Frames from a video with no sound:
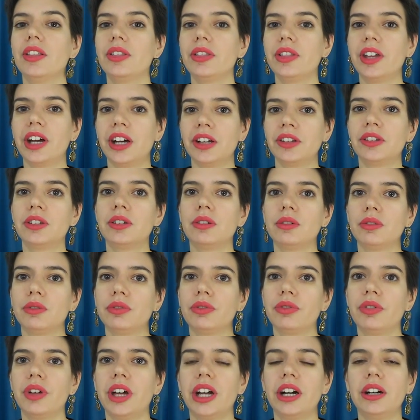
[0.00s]
That's
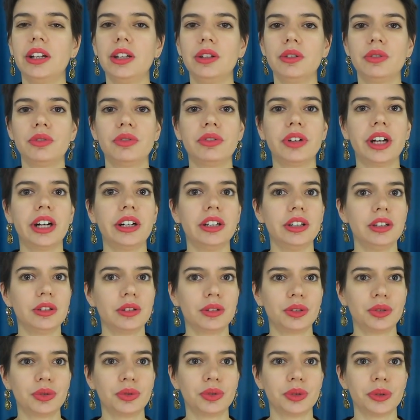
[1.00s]
very, very
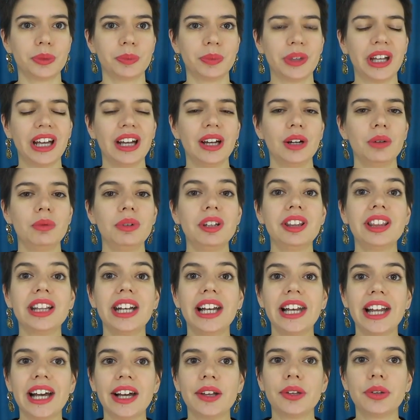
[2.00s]
useful. With
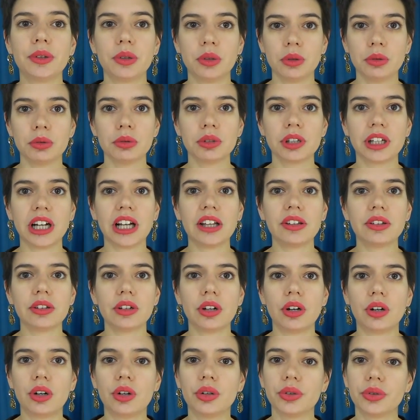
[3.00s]
la seconde classe,
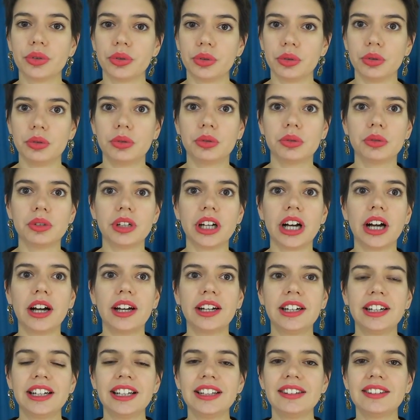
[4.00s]
en seconde,
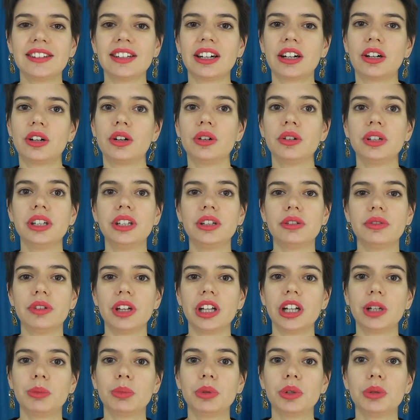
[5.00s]
outlets are only
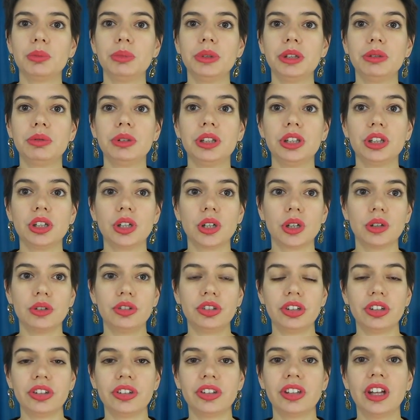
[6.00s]
available between
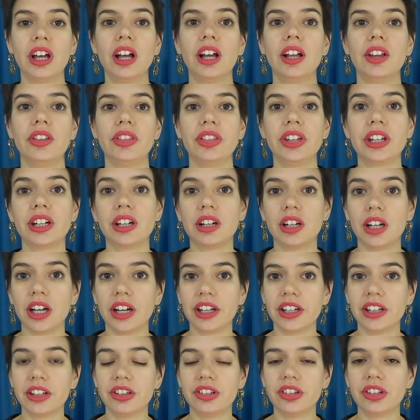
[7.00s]
coaches, near
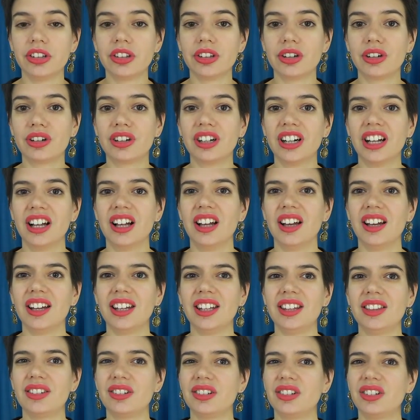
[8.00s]
luggages, or
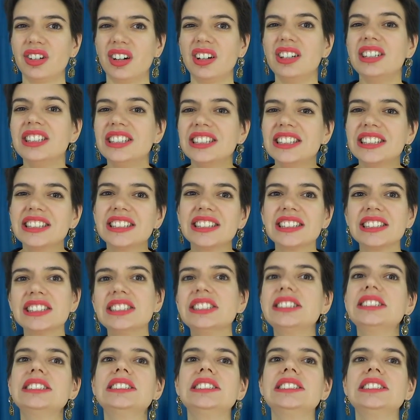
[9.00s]
in the toilets.